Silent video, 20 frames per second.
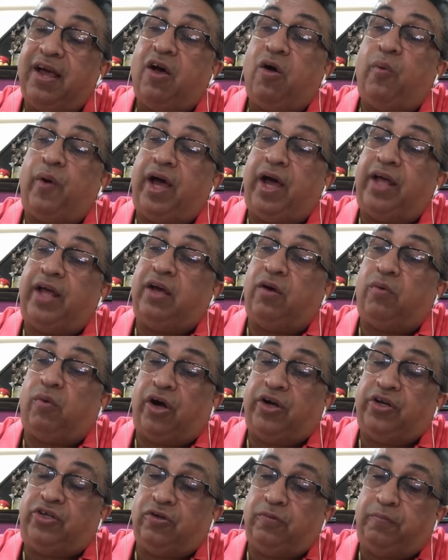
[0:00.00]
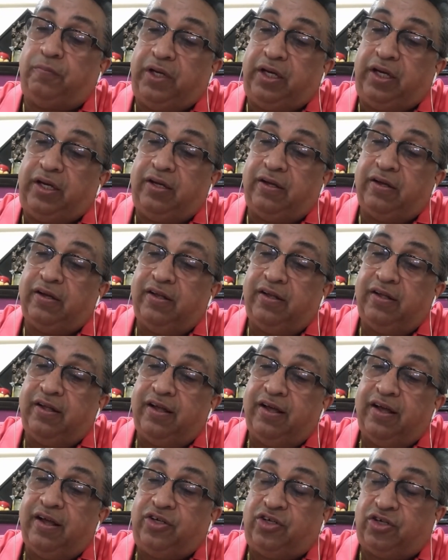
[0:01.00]
where they want to be
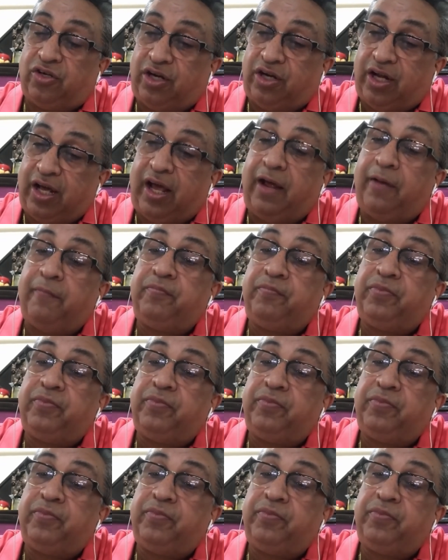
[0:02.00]
today,